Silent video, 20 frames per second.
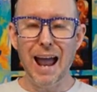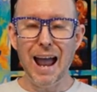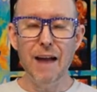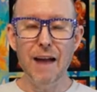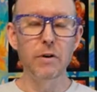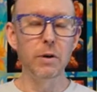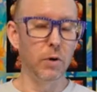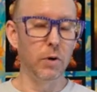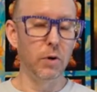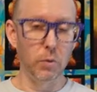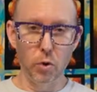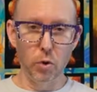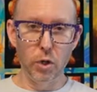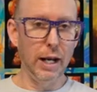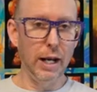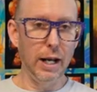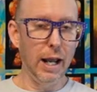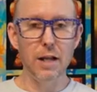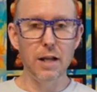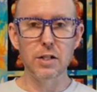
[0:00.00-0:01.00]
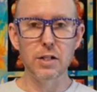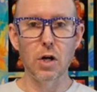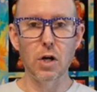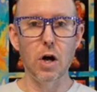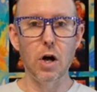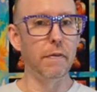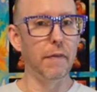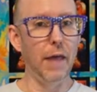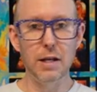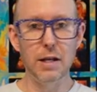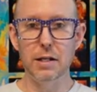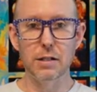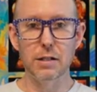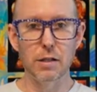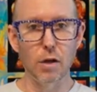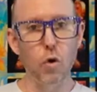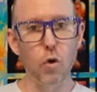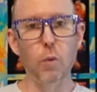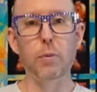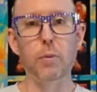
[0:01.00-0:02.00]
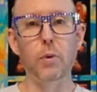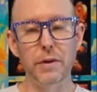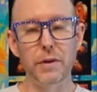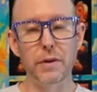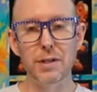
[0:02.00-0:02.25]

Everyone will get hands-on. That is the whole point.